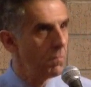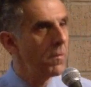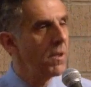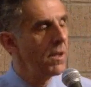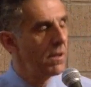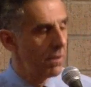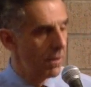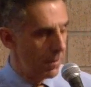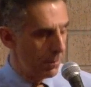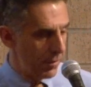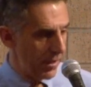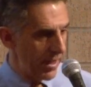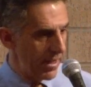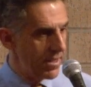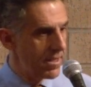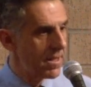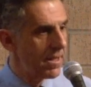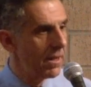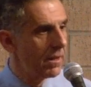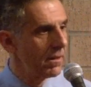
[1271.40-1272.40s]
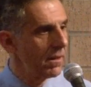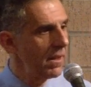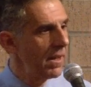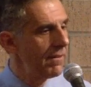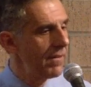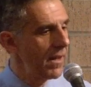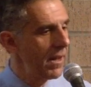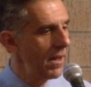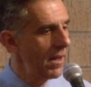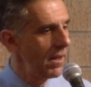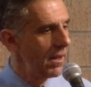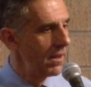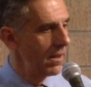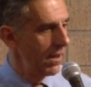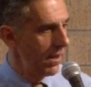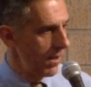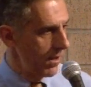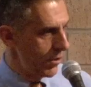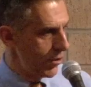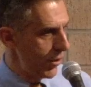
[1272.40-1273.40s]
either the place they're living,
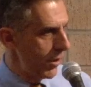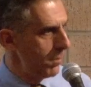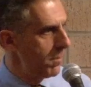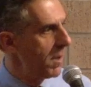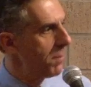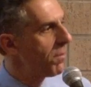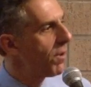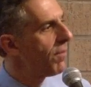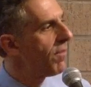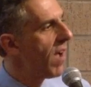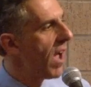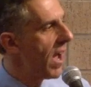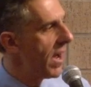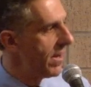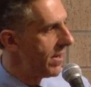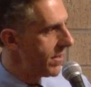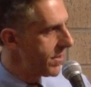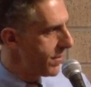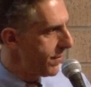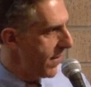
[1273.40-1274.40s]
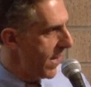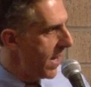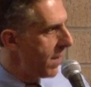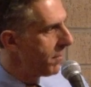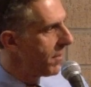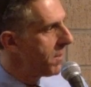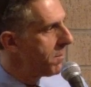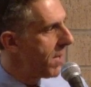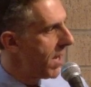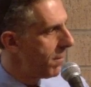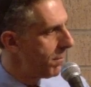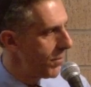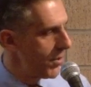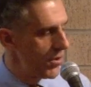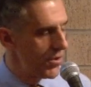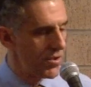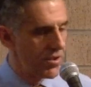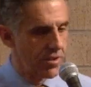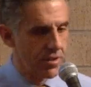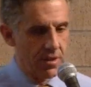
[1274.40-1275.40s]
treatment providers, family
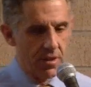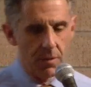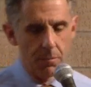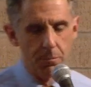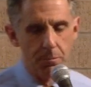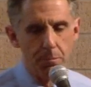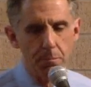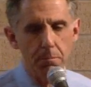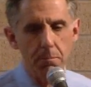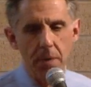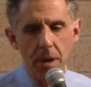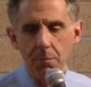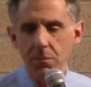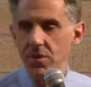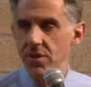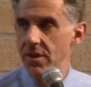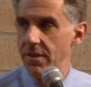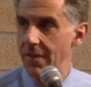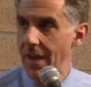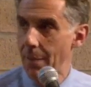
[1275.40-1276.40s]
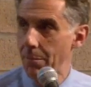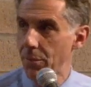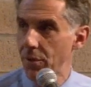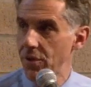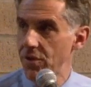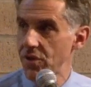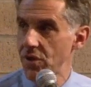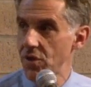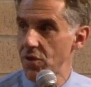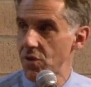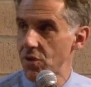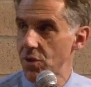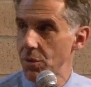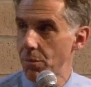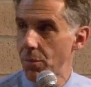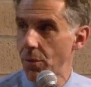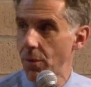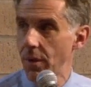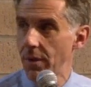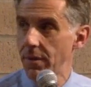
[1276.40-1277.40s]
members, members of that person's
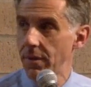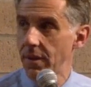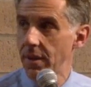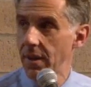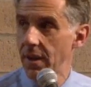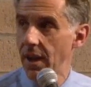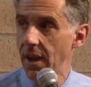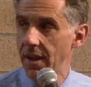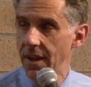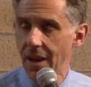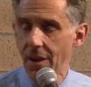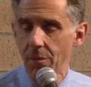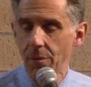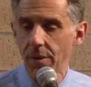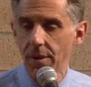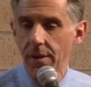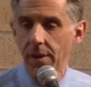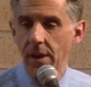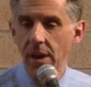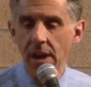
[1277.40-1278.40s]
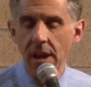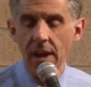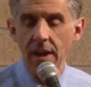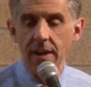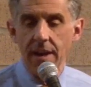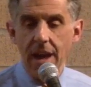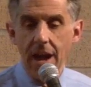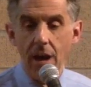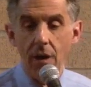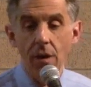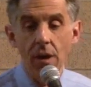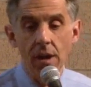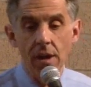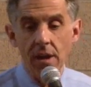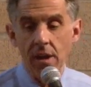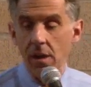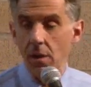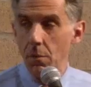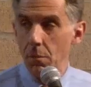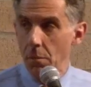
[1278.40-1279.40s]
support network. Now,
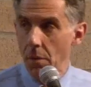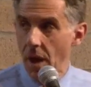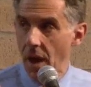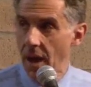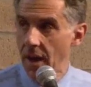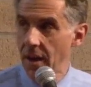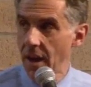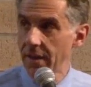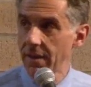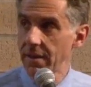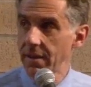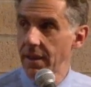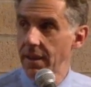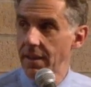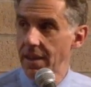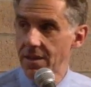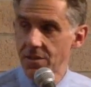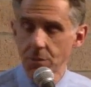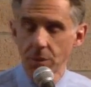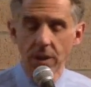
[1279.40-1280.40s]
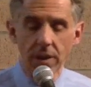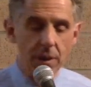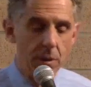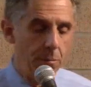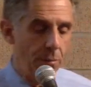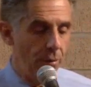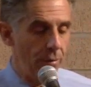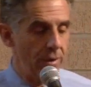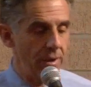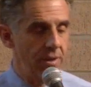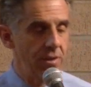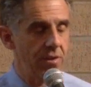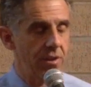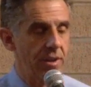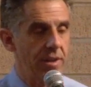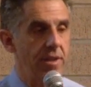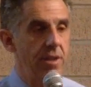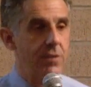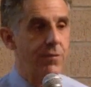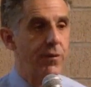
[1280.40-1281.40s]
another thing that's really important
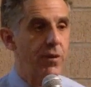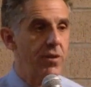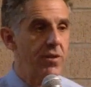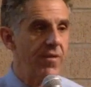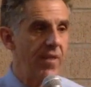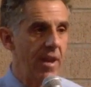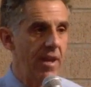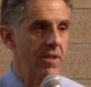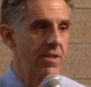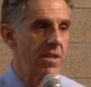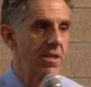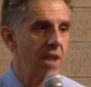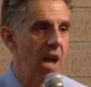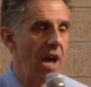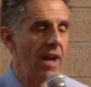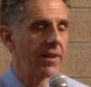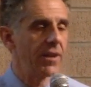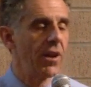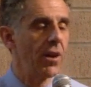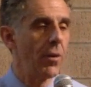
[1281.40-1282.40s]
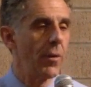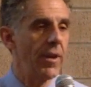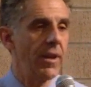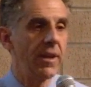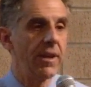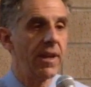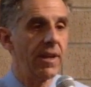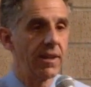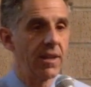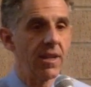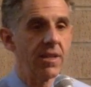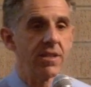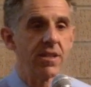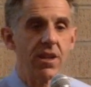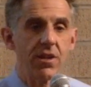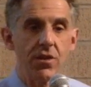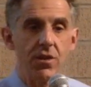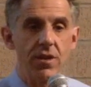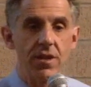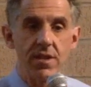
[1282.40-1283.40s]
during this first phase is ongoing and
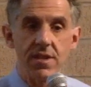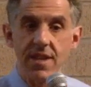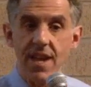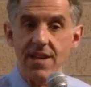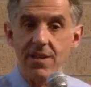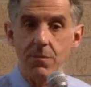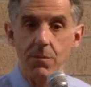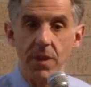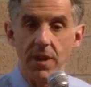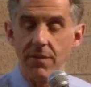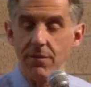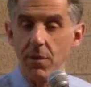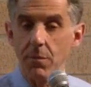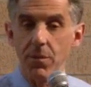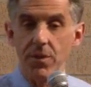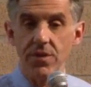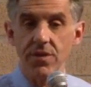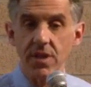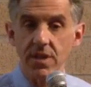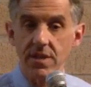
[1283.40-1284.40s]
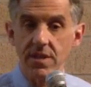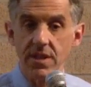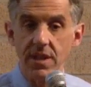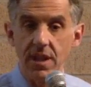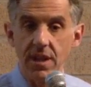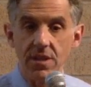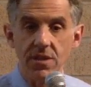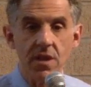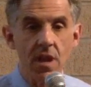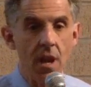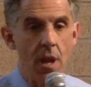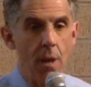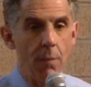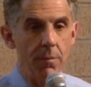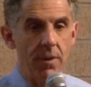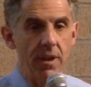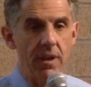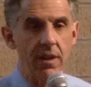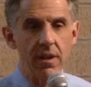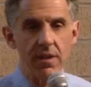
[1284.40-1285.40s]
continued assessment of the person's needs.
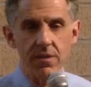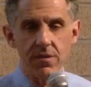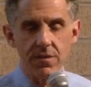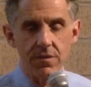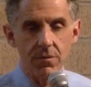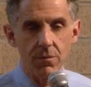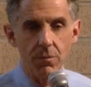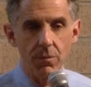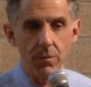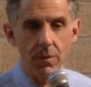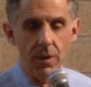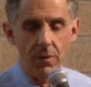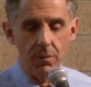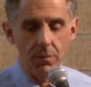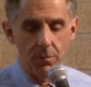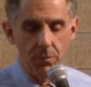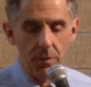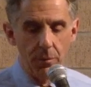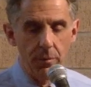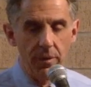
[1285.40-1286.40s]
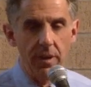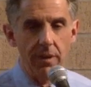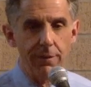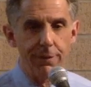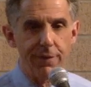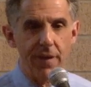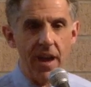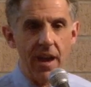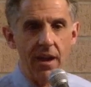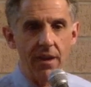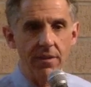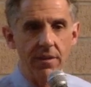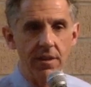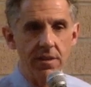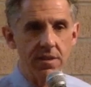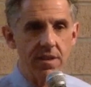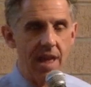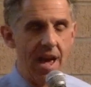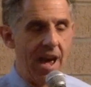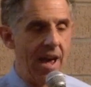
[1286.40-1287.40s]
Because what we have found
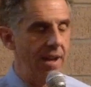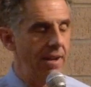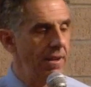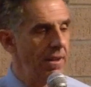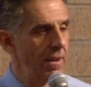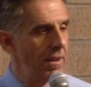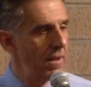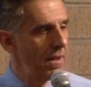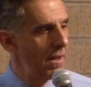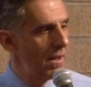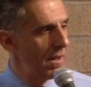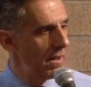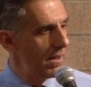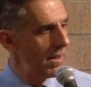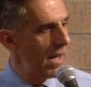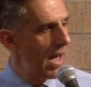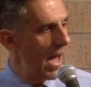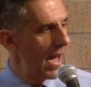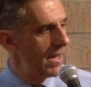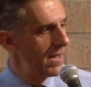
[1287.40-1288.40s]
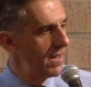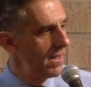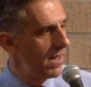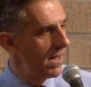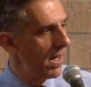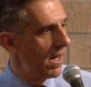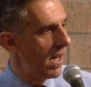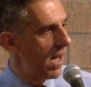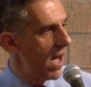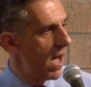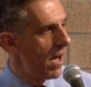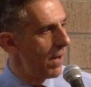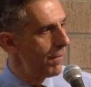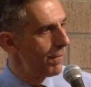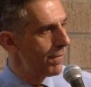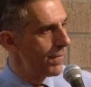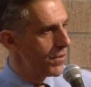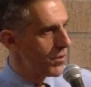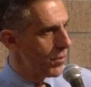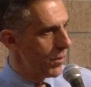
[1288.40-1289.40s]
is that the idea
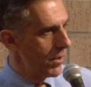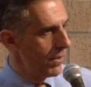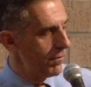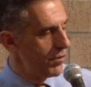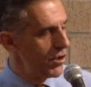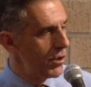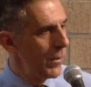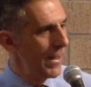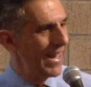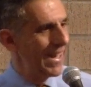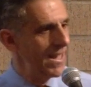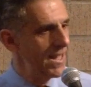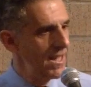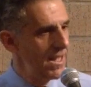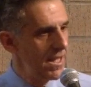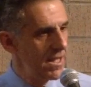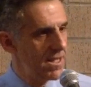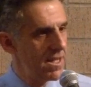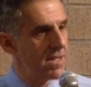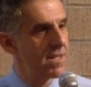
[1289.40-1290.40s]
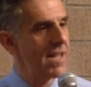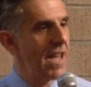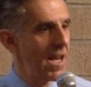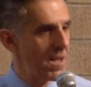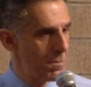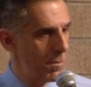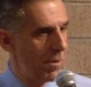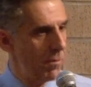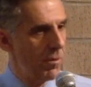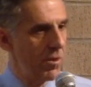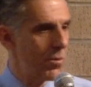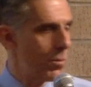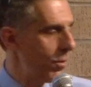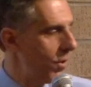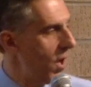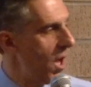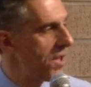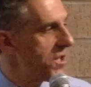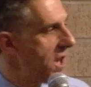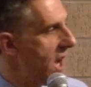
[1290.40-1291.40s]
of sort of doing a needs assessment, which we're
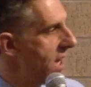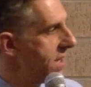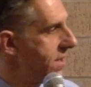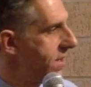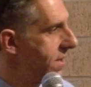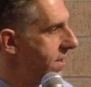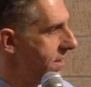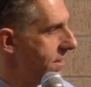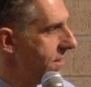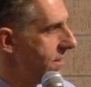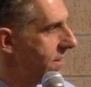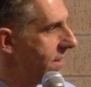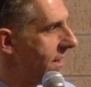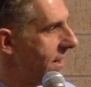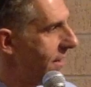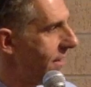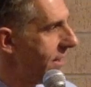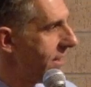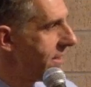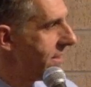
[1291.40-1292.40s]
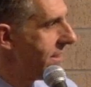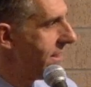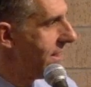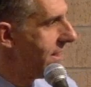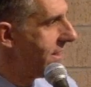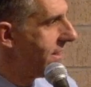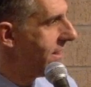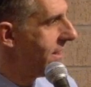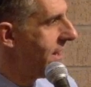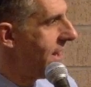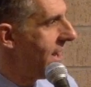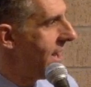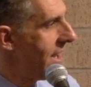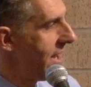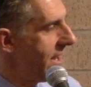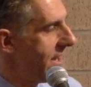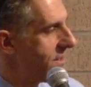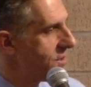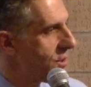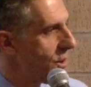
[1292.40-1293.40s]
all taught to do, you know,
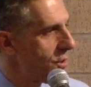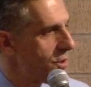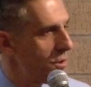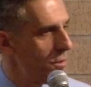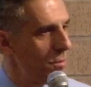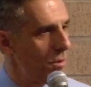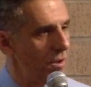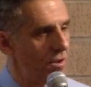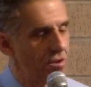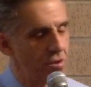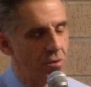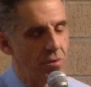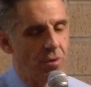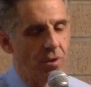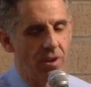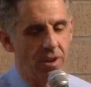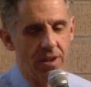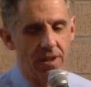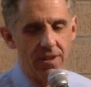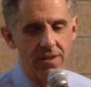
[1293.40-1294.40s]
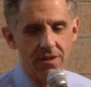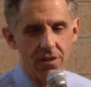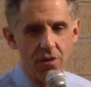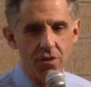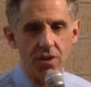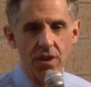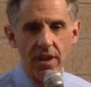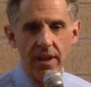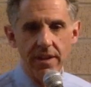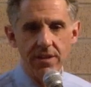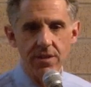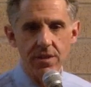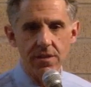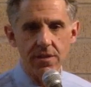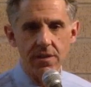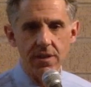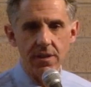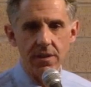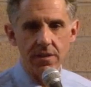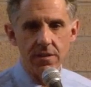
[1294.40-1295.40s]
in social work school and in social
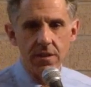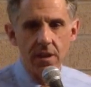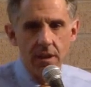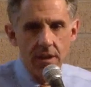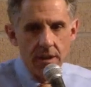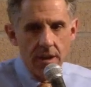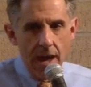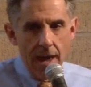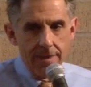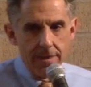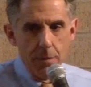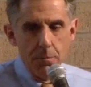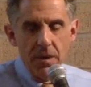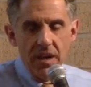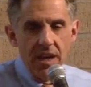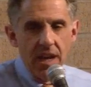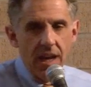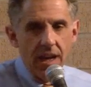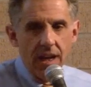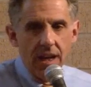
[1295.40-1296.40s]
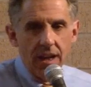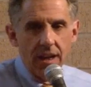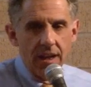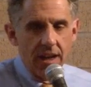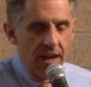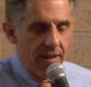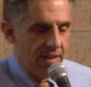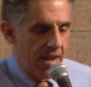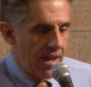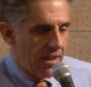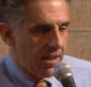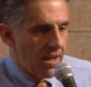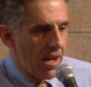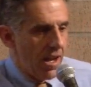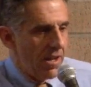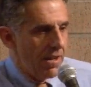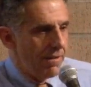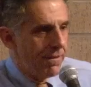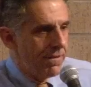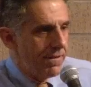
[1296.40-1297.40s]
agencies at the beginning, and then
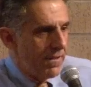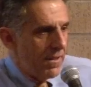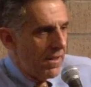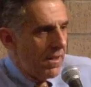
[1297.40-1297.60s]
kind of